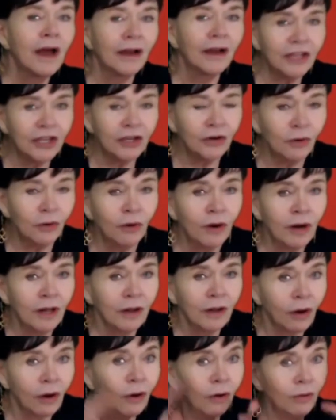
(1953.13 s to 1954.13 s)
you know,
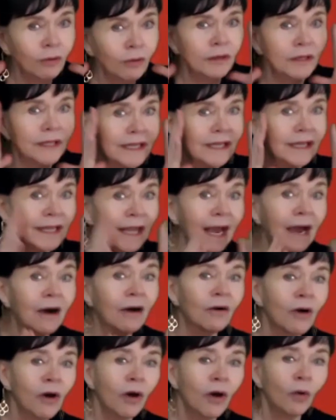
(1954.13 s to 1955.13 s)
holy
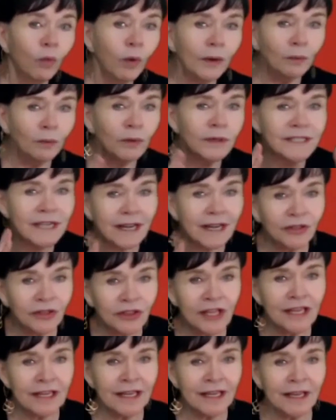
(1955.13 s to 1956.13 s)
cow, what was I
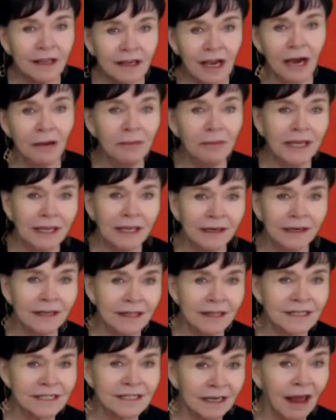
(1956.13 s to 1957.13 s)
thinking coming into
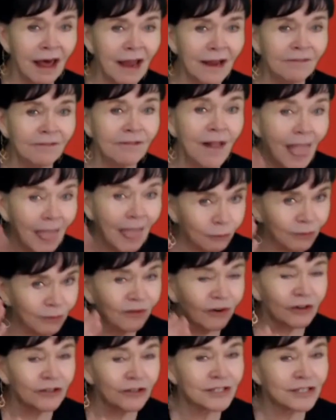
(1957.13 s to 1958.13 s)
this life? And we've
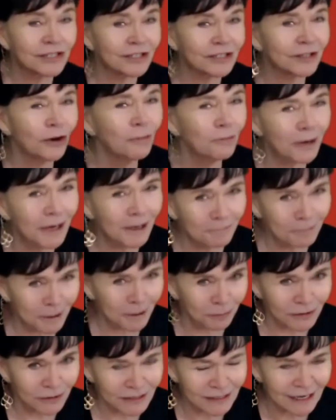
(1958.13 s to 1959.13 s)
heard so many
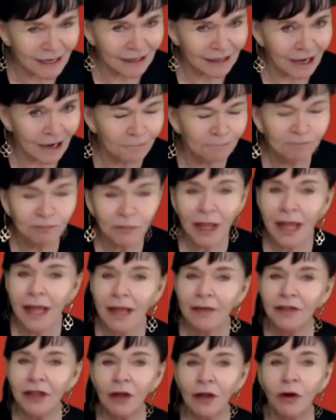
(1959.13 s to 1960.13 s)
people say that.
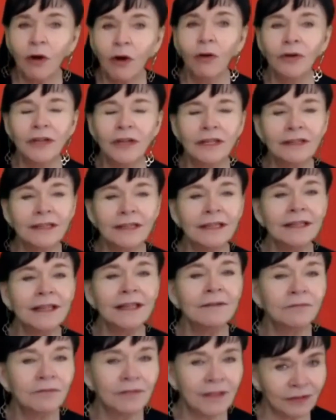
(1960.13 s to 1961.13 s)
The only thing
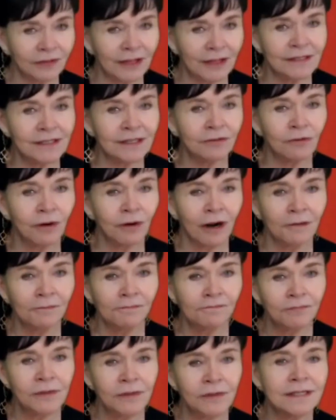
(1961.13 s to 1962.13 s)
they, that they did wrong
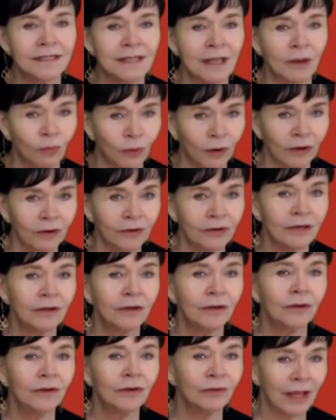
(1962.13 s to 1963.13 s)
is they weren't
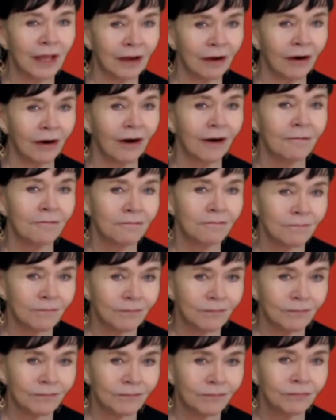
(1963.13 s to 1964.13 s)
who they are.
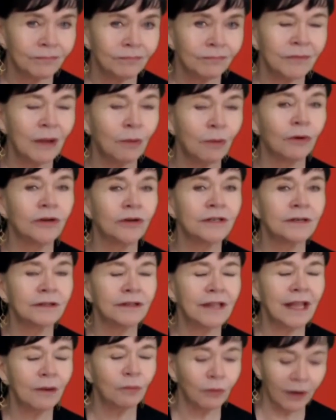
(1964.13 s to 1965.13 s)
They were
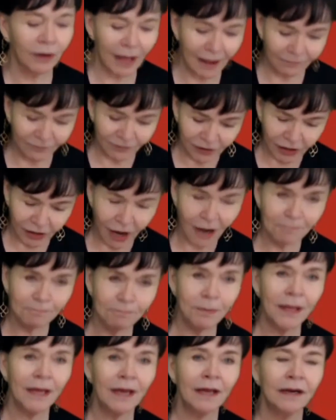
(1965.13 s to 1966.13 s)
they were have not
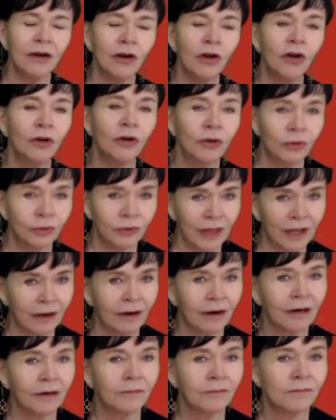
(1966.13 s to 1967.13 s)
been who they
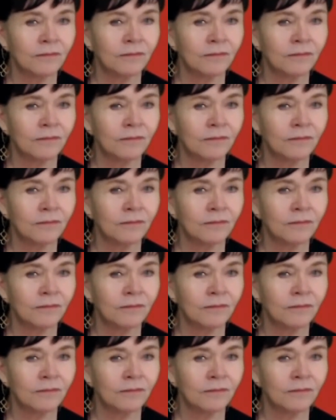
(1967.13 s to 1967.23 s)
are.